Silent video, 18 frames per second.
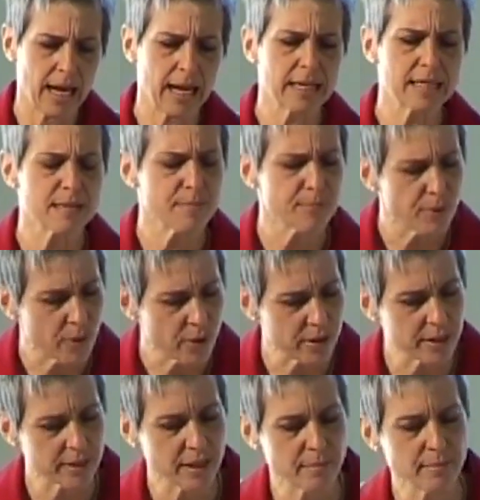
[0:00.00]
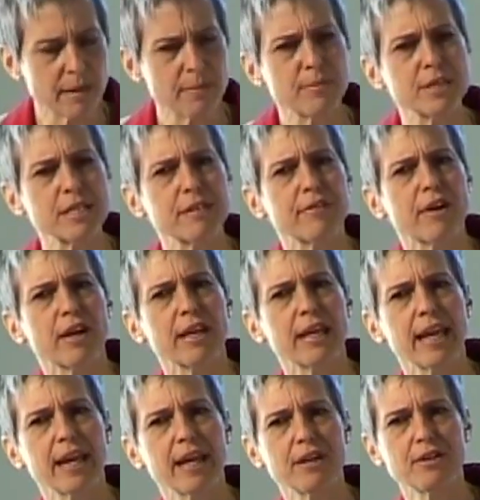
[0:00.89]
It's important that members of our
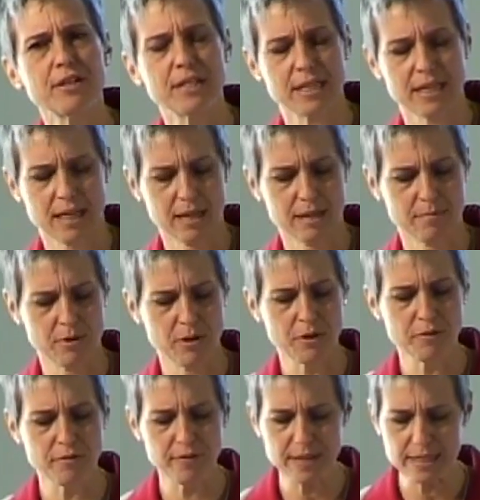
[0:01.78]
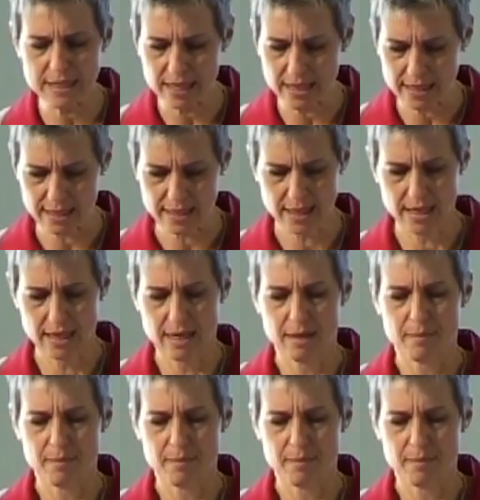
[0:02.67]
care team who visit